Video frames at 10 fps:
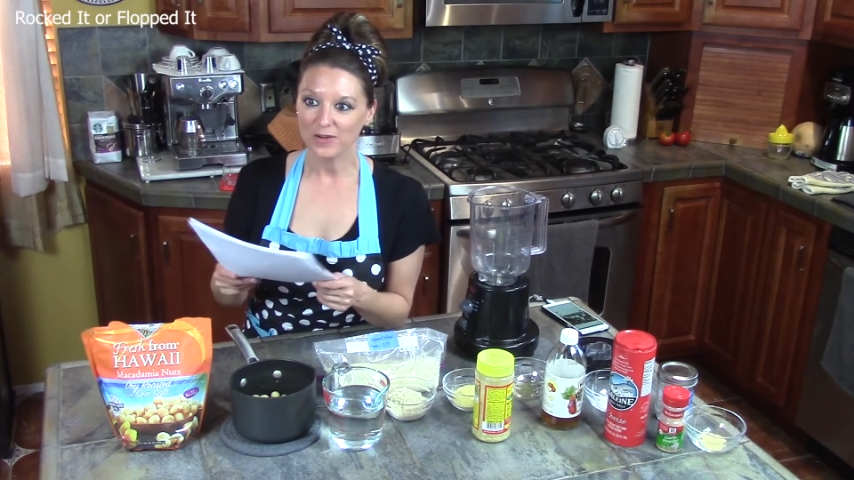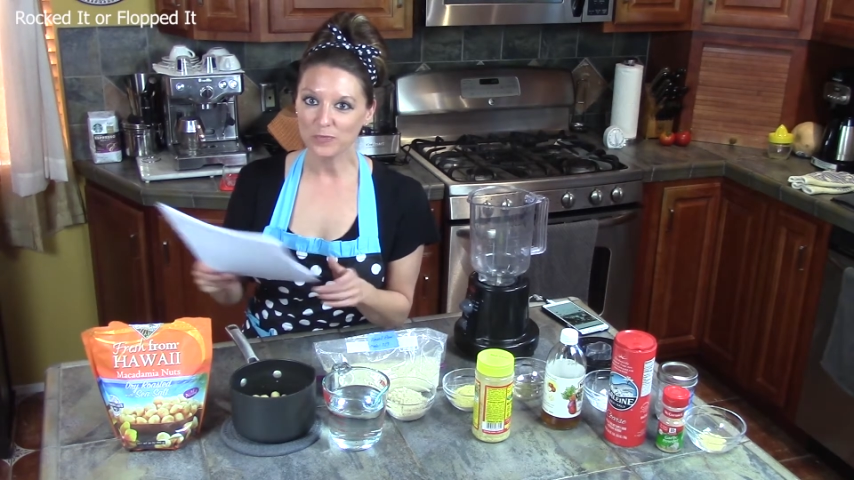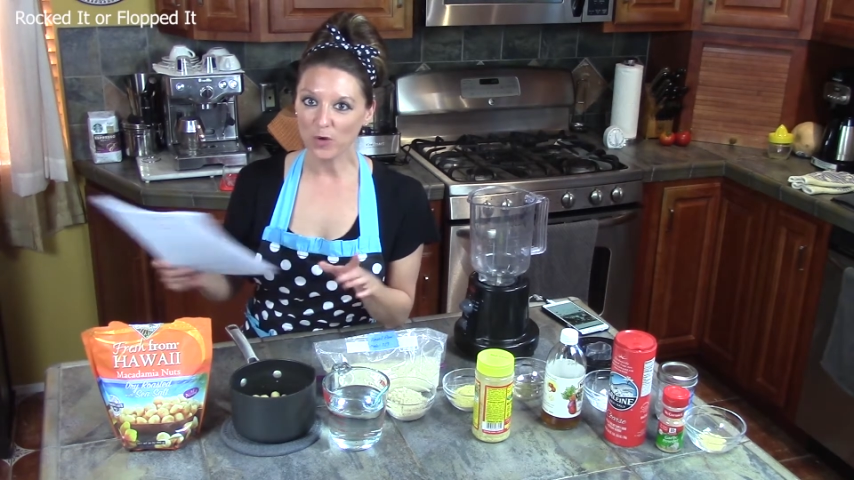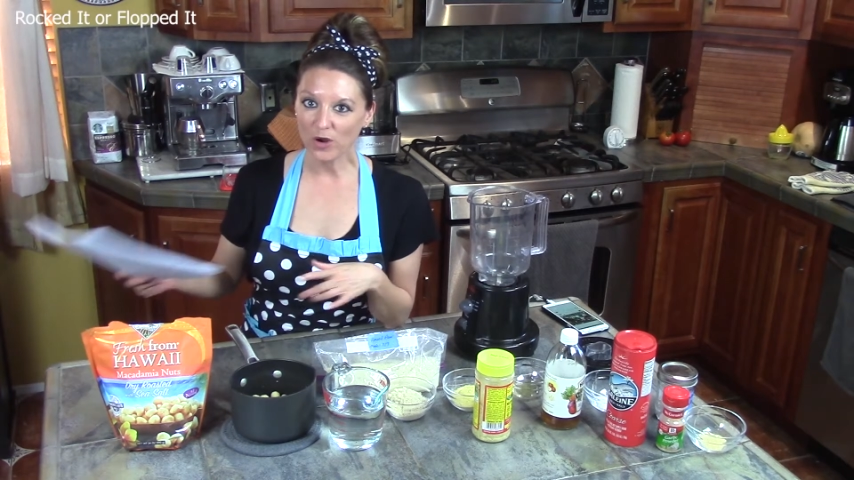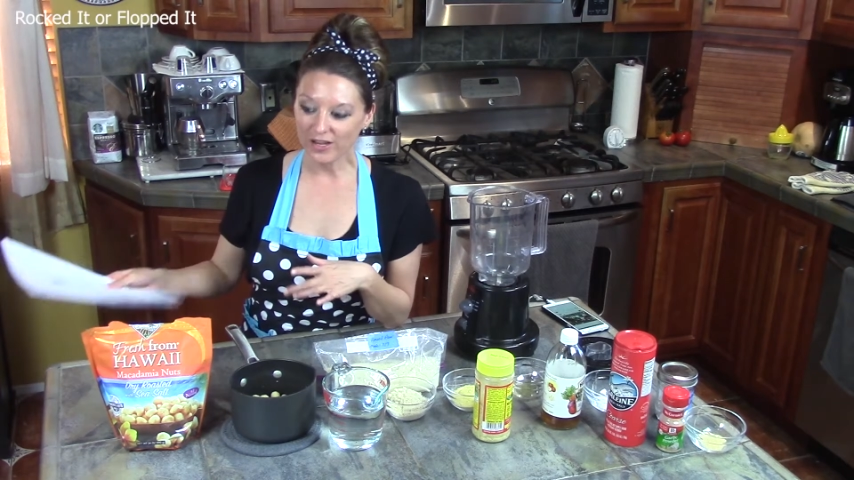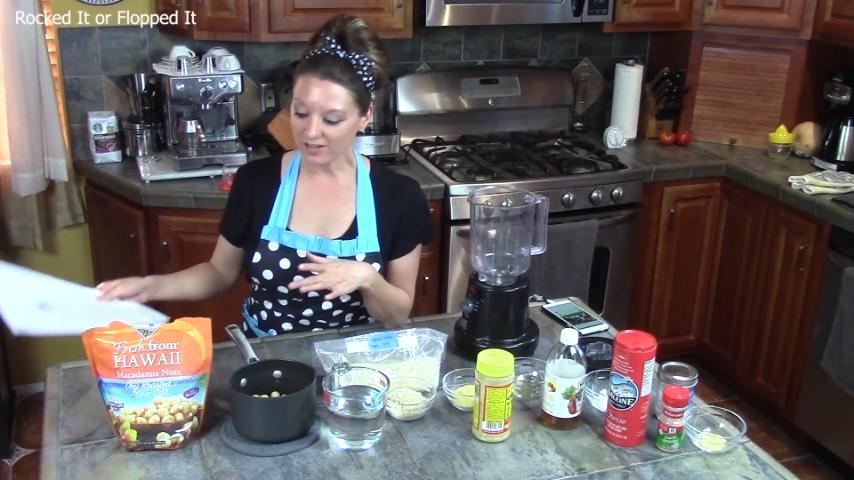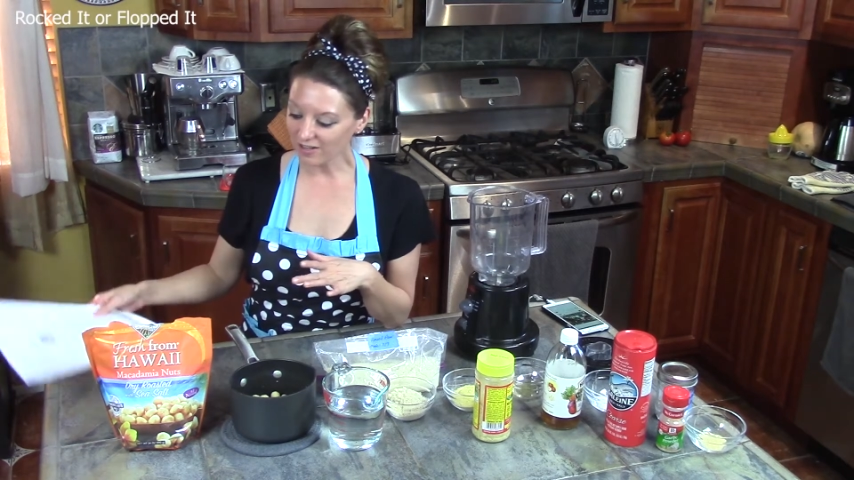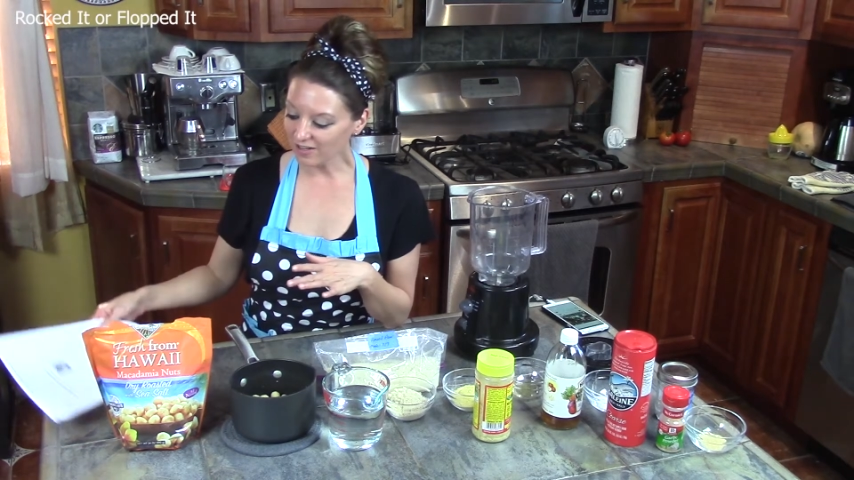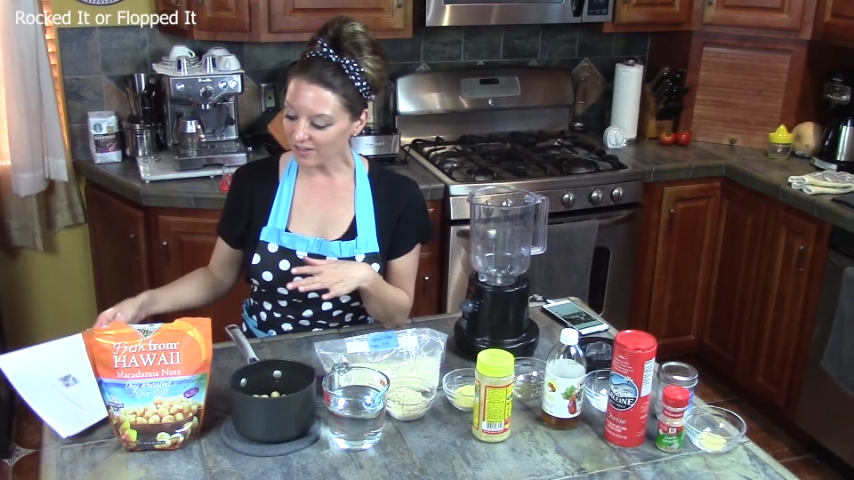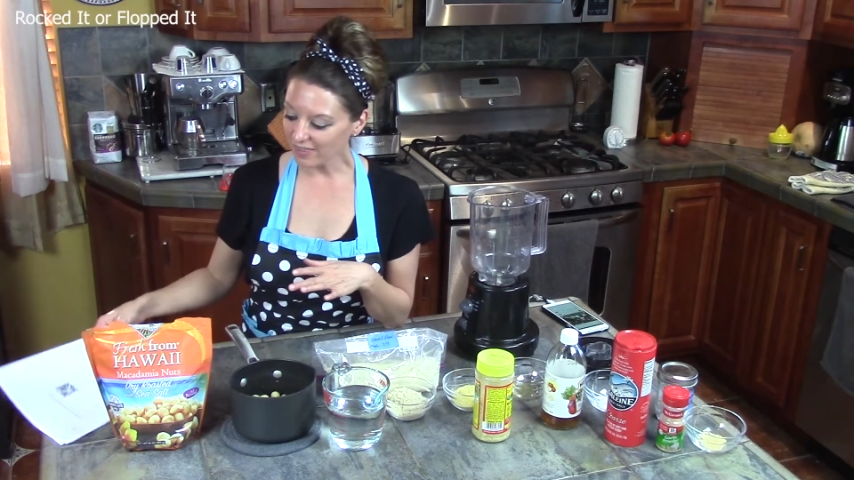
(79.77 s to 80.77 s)

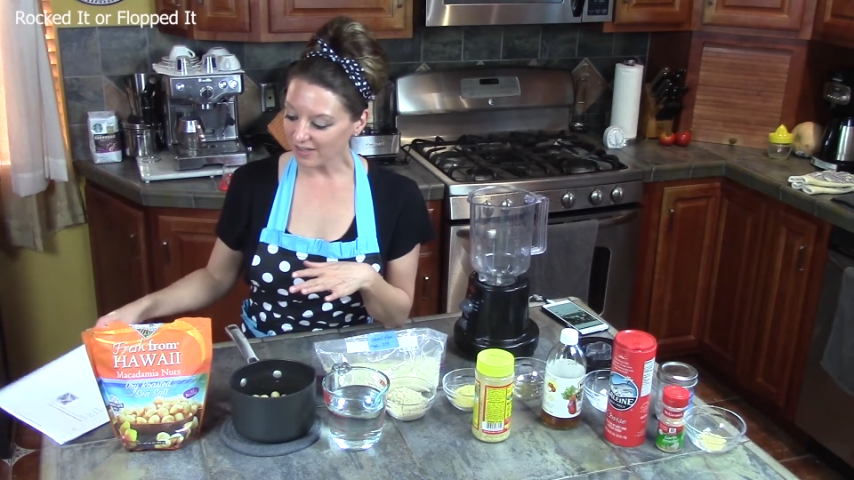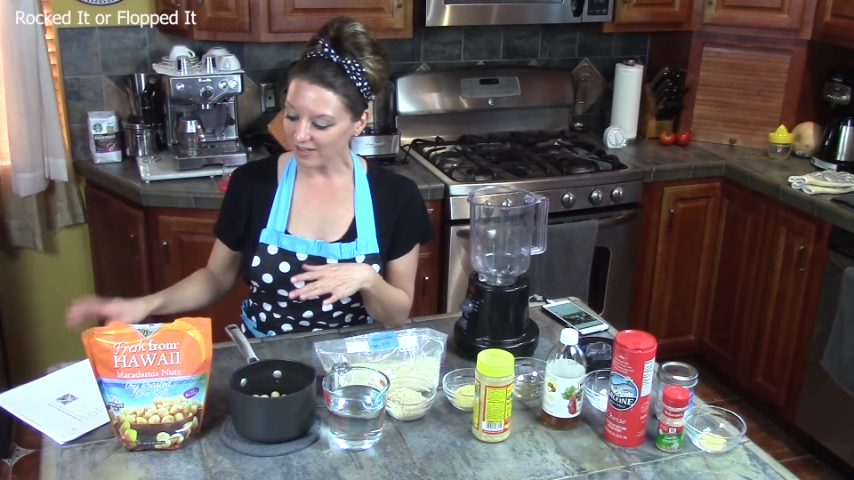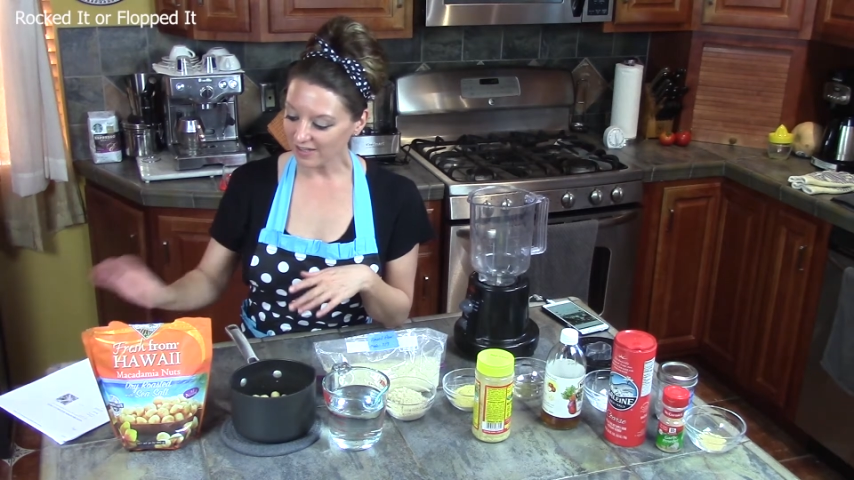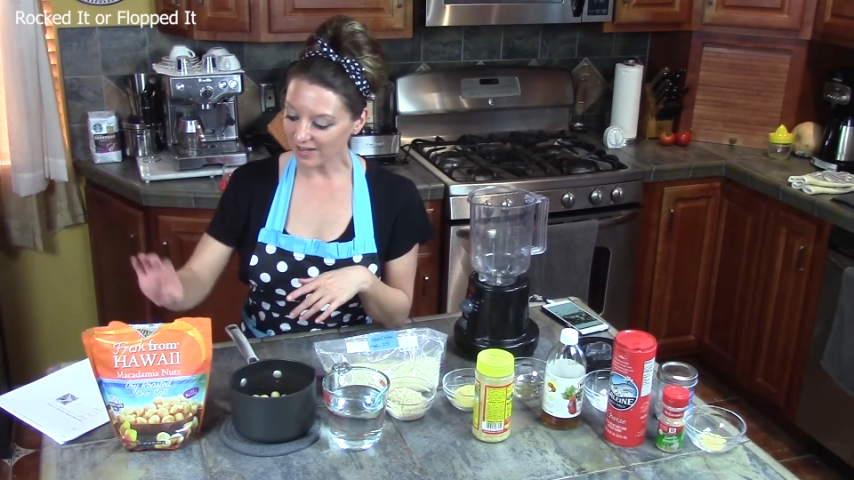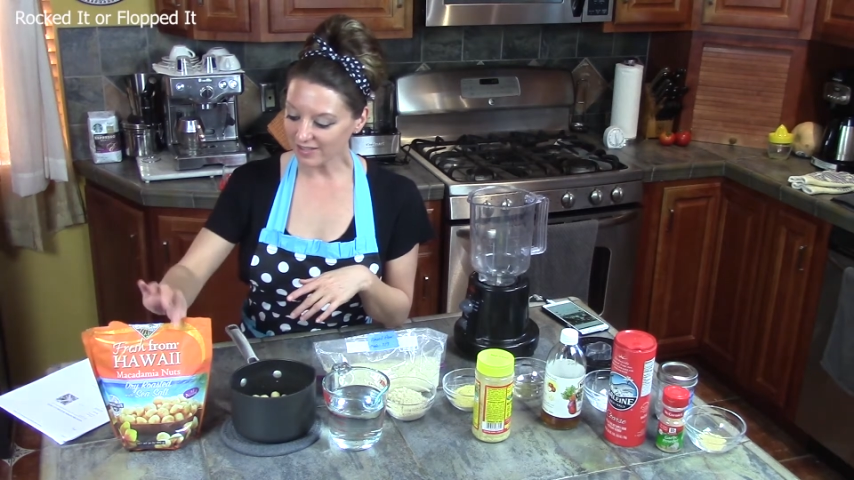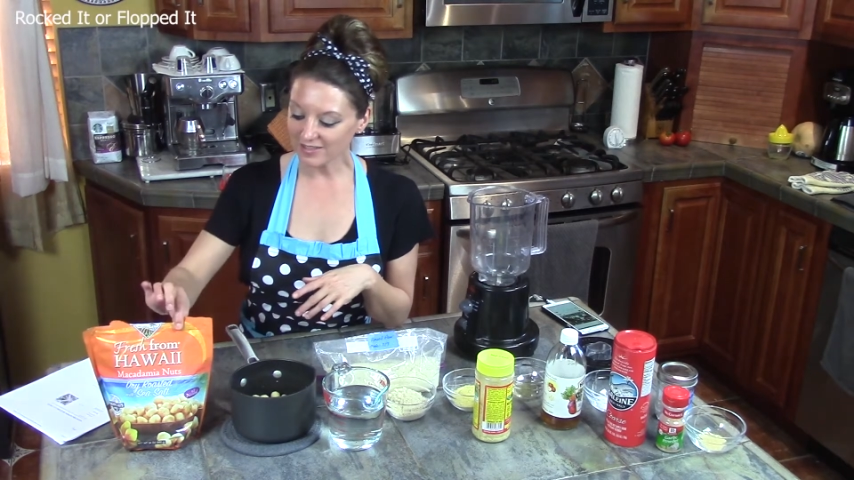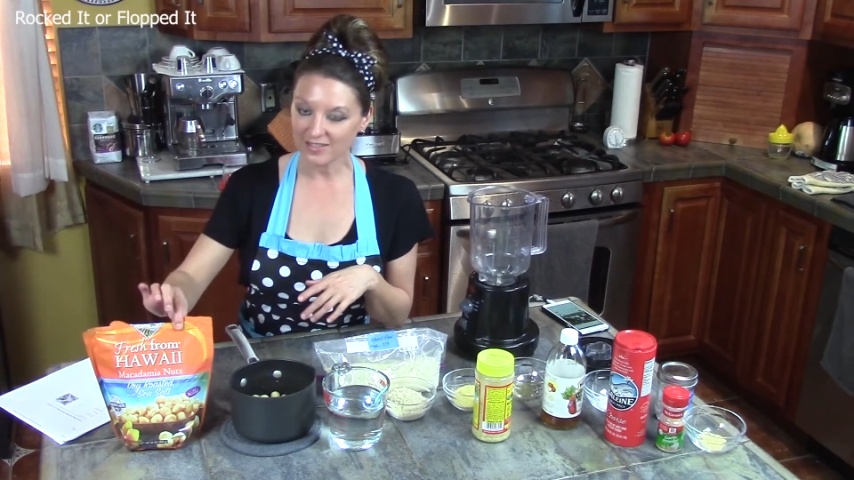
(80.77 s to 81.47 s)
boil the nuts